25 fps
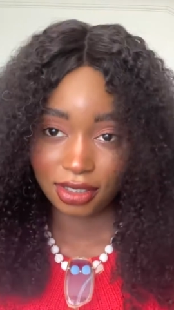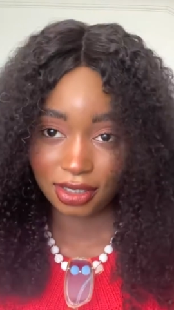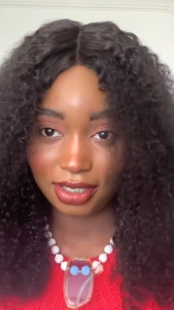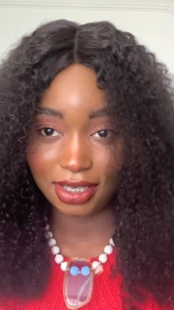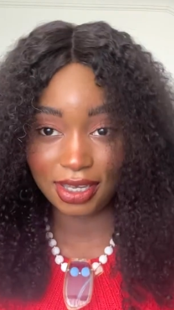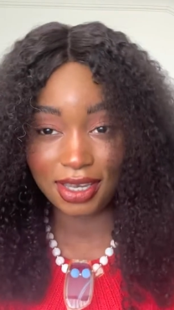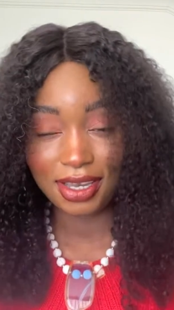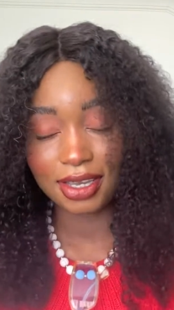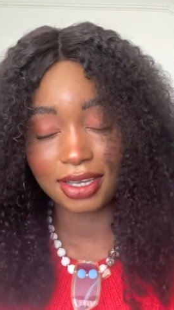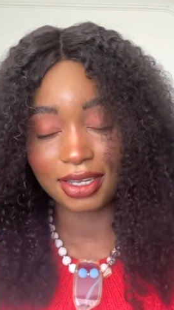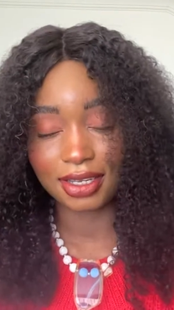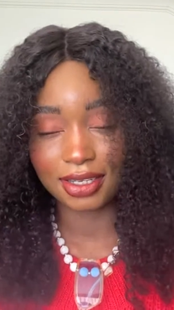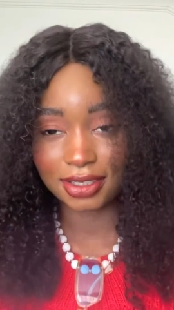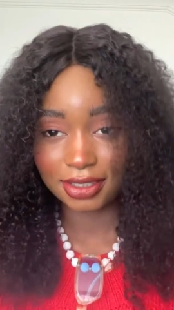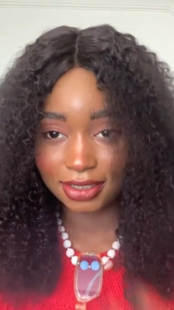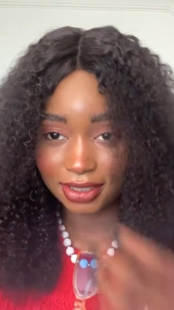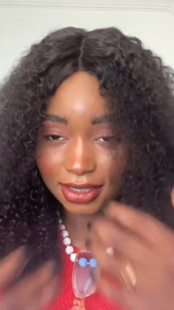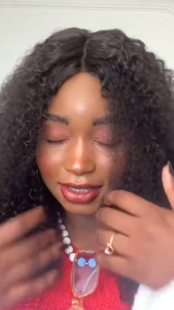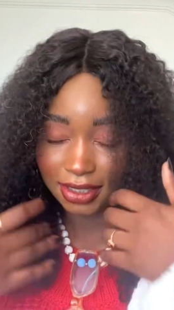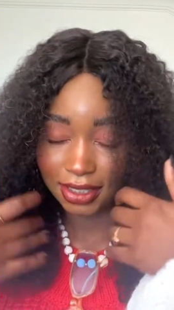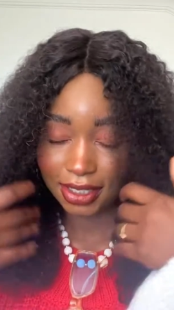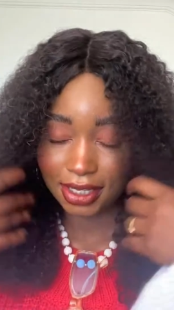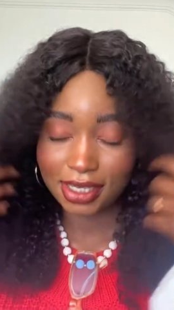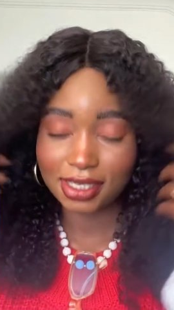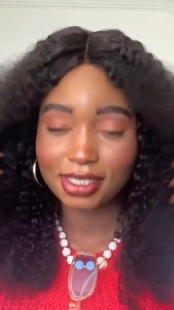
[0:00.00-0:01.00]
yeah,
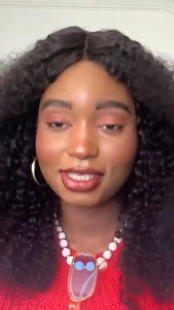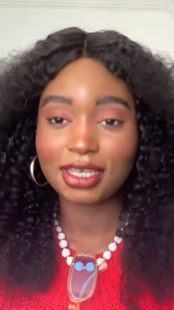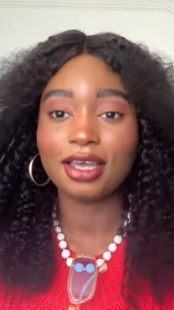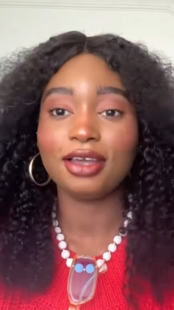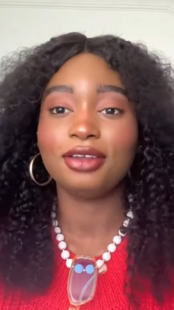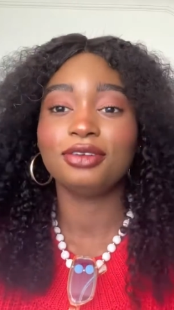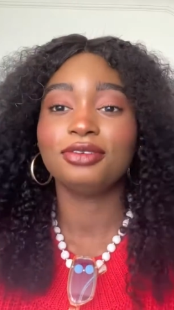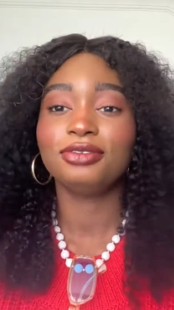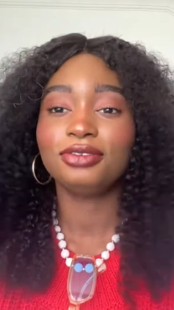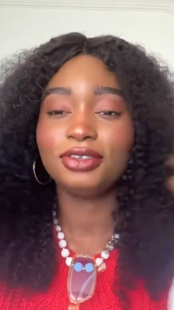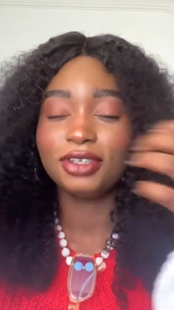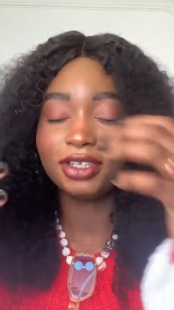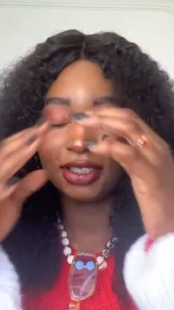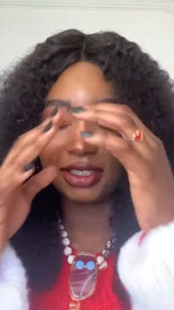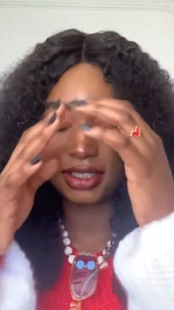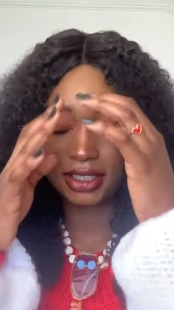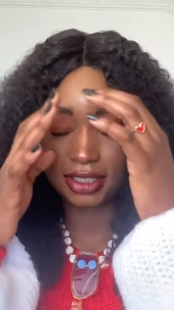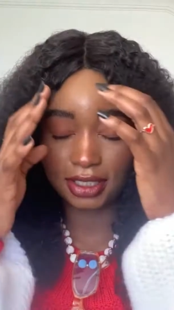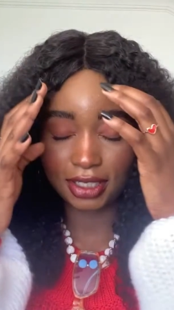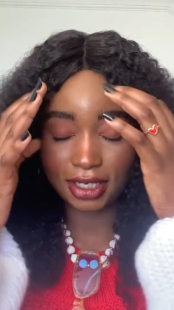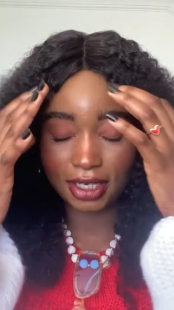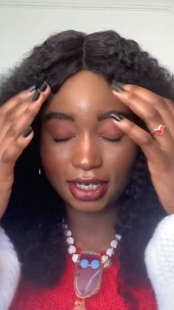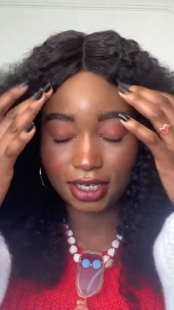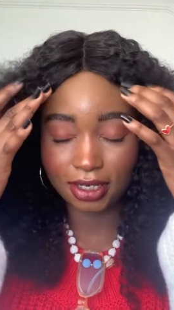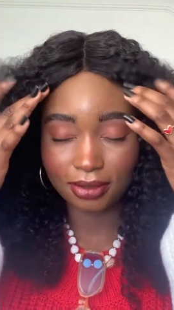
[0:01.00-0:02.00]
today's outfit.
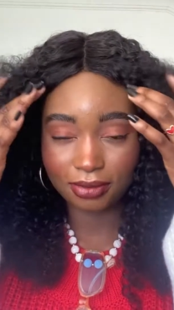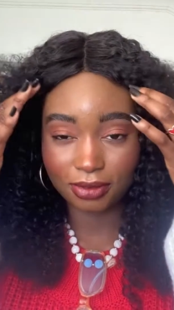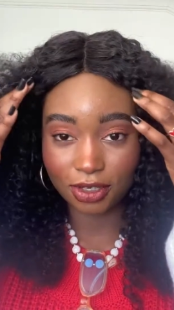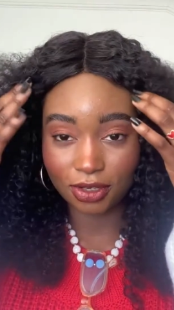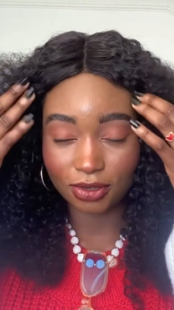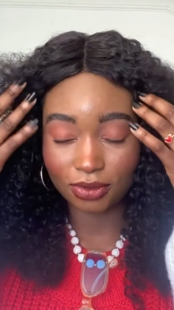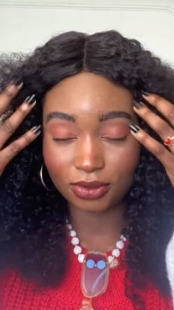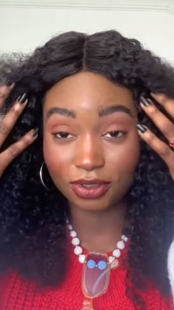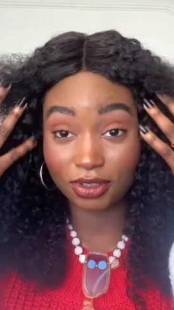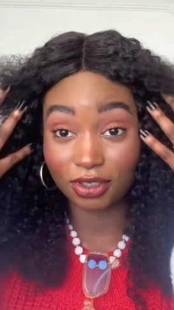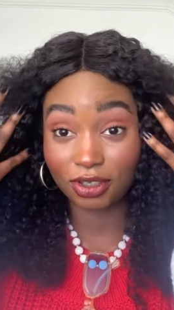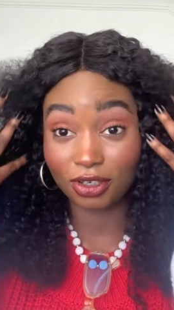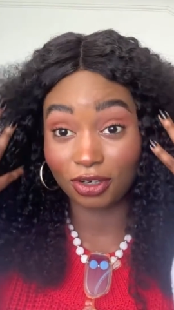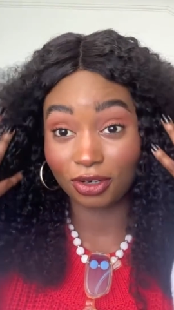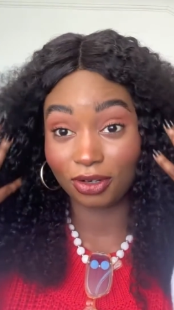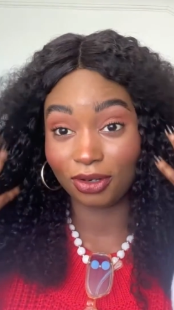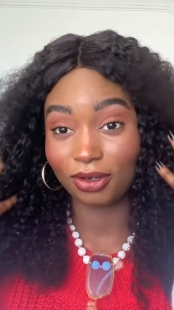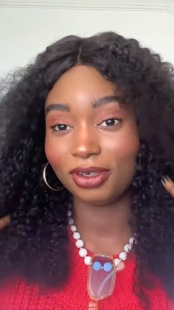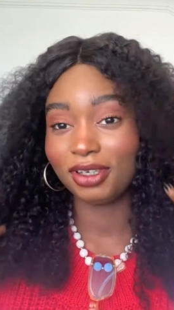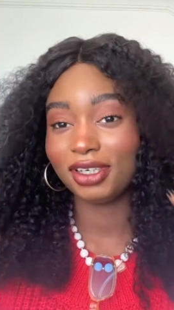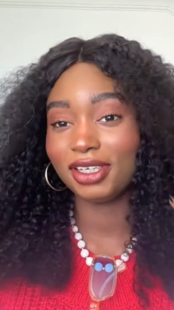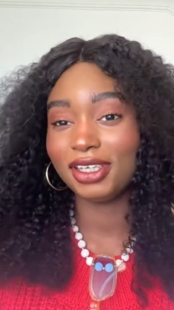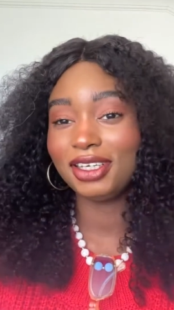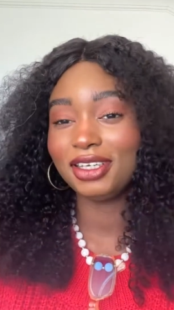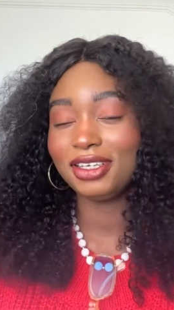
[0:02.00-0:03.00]
Today I'm going
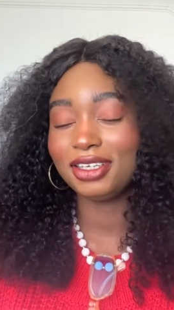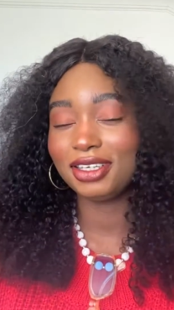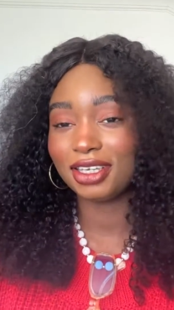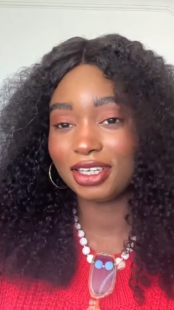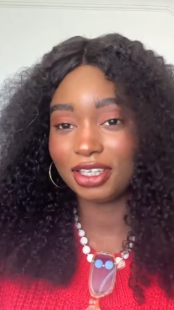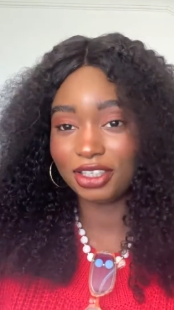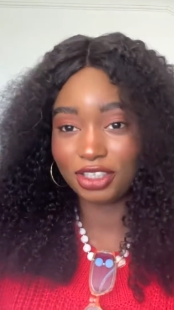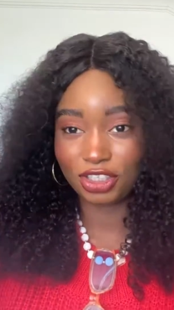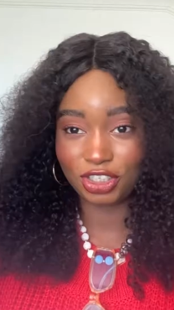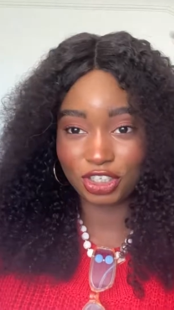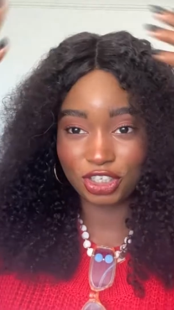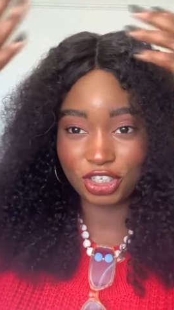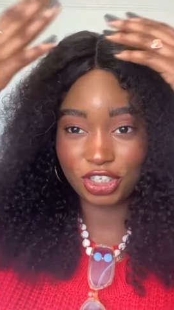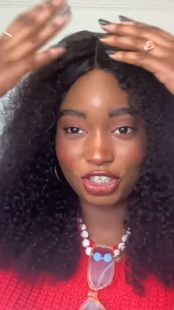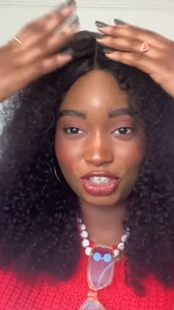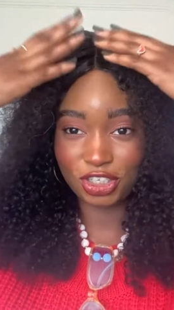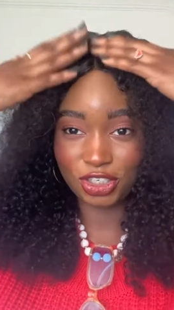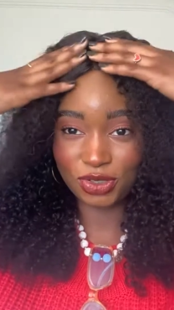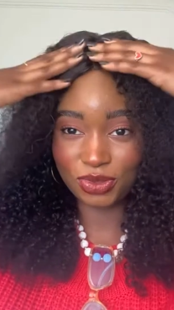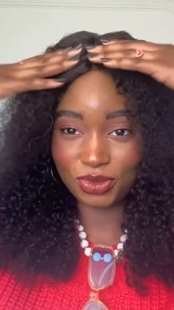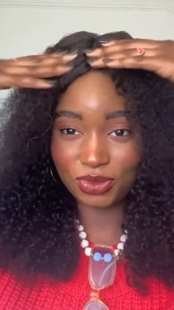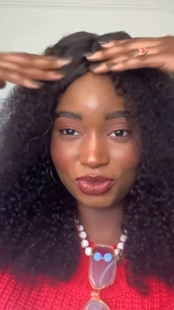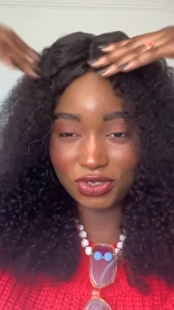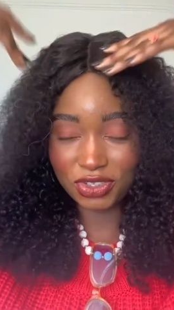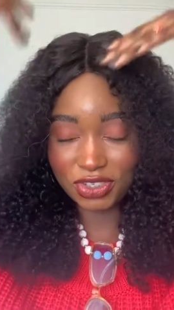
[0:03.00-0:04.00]
girly and
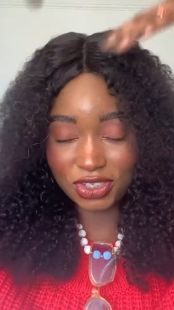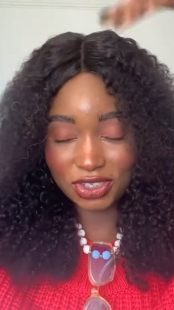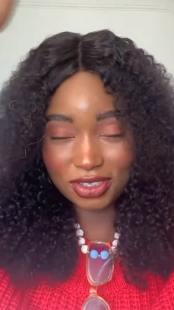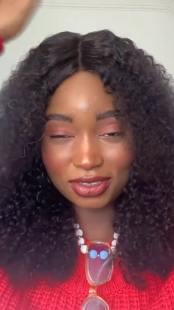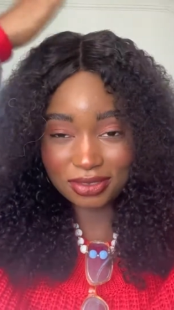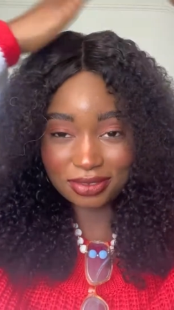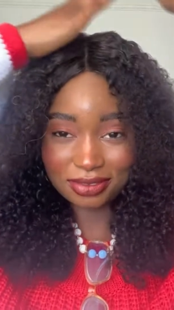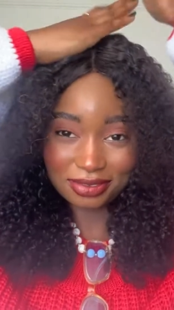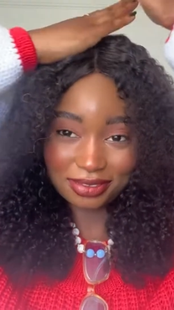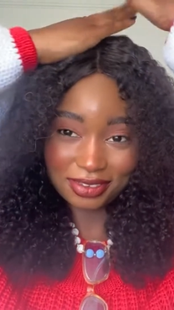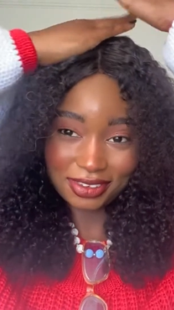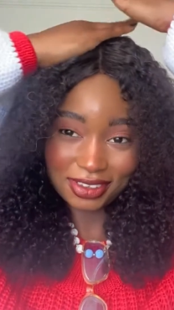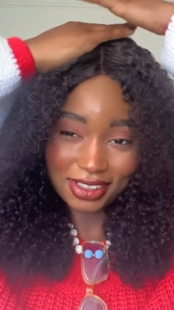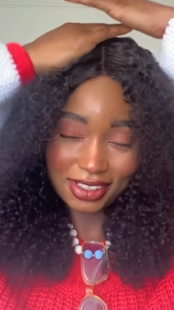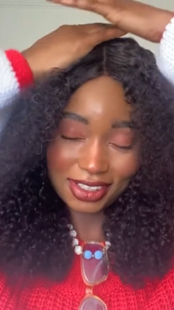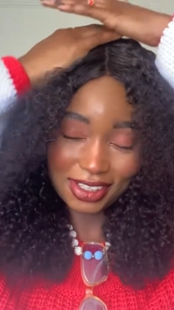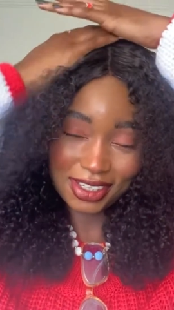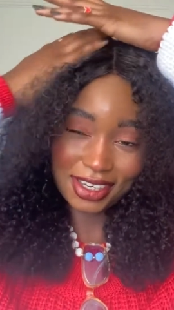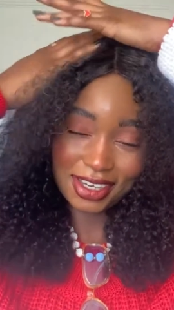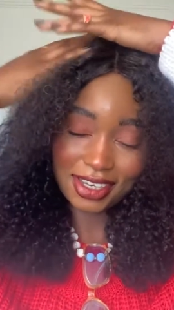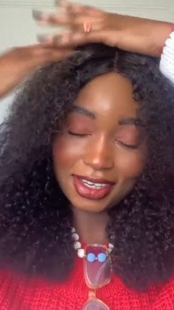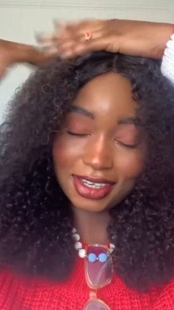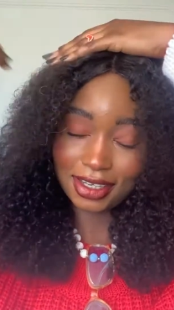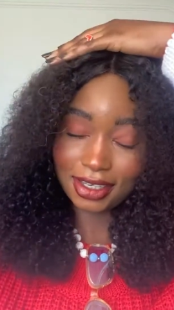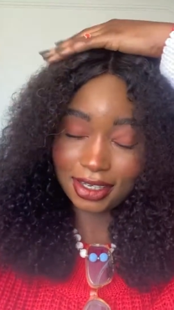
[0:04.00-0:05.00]
cute
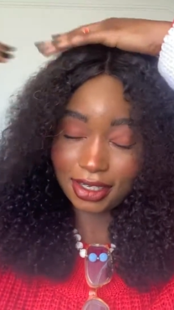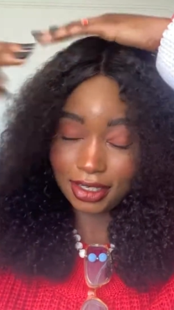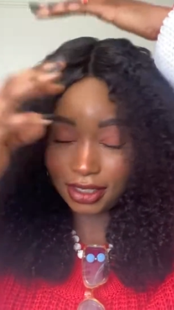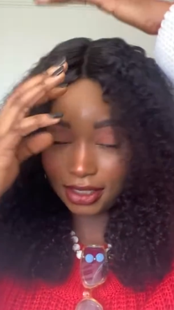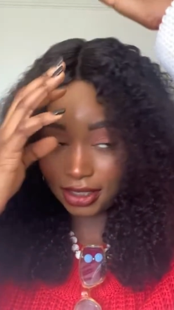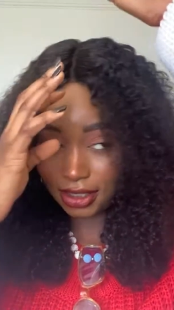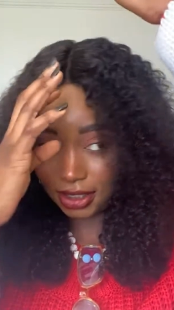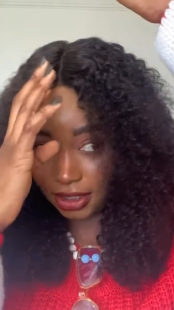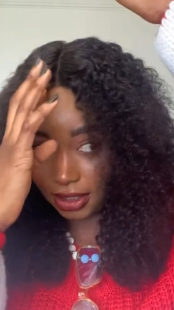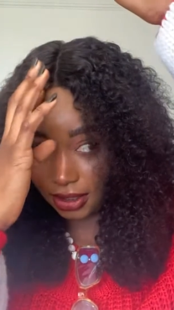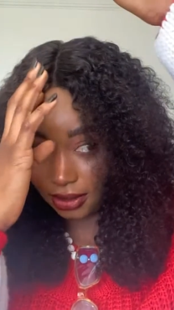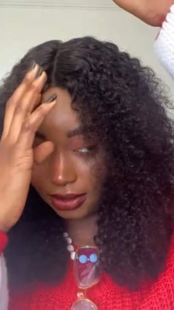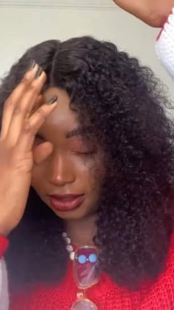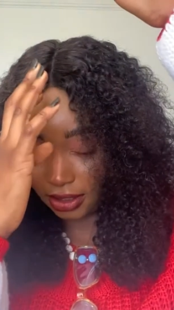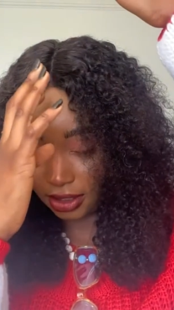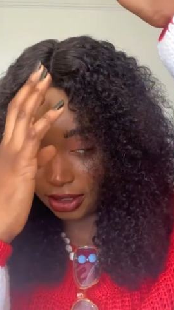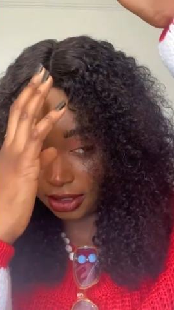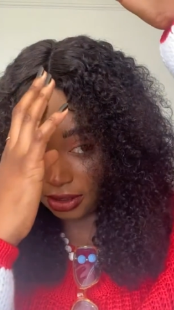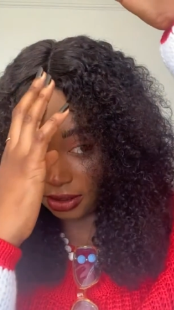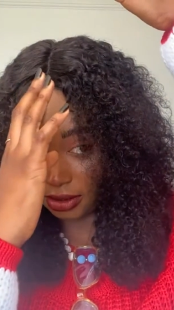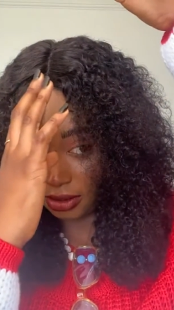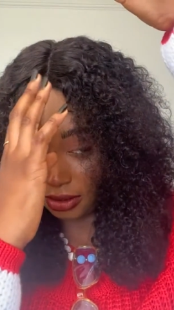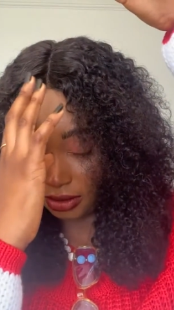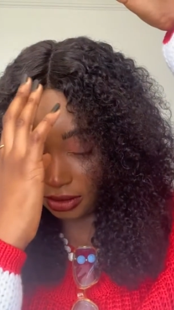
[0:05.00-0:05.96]
at the same time.